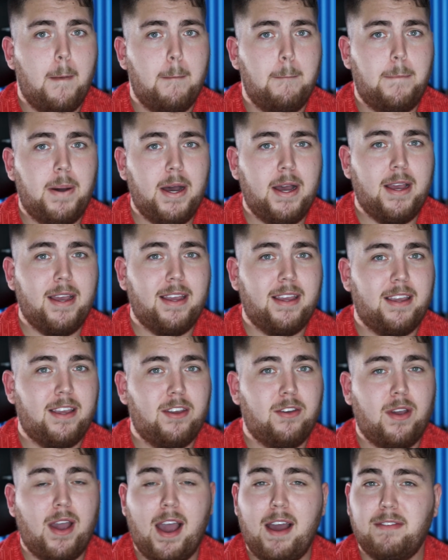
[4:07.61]
But
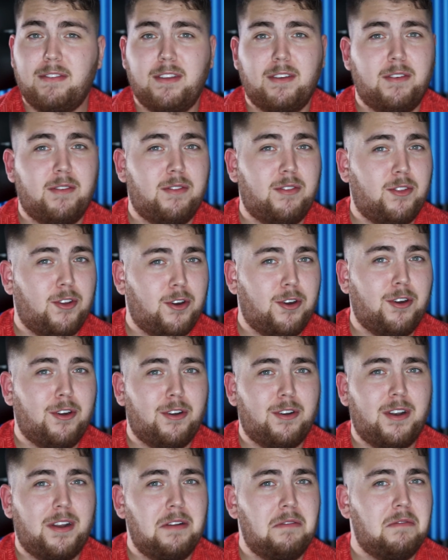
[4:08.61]
you have to
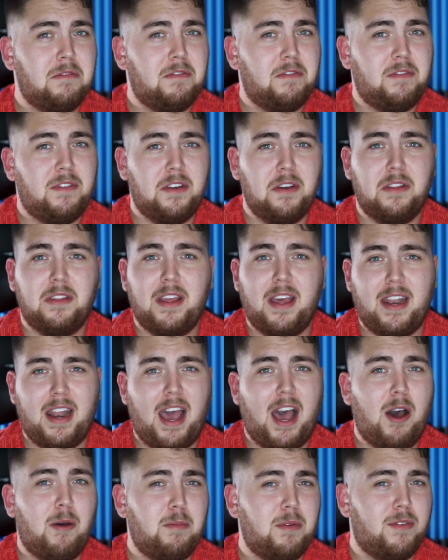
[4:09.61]
learn and feel that
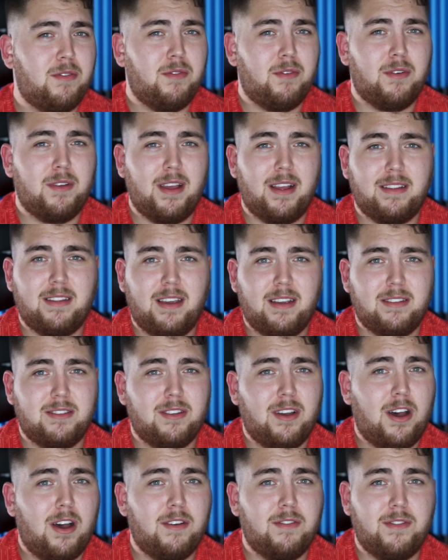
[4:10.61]
out before that takes
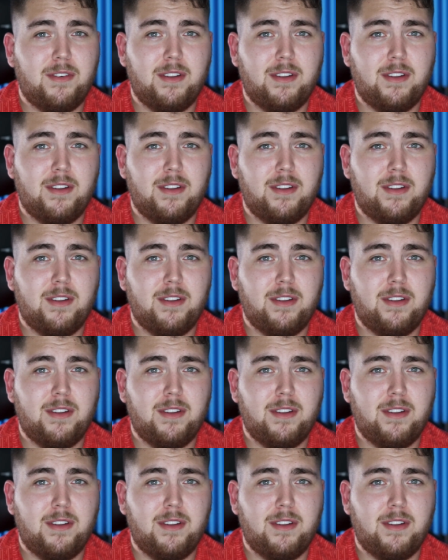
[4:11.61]
off.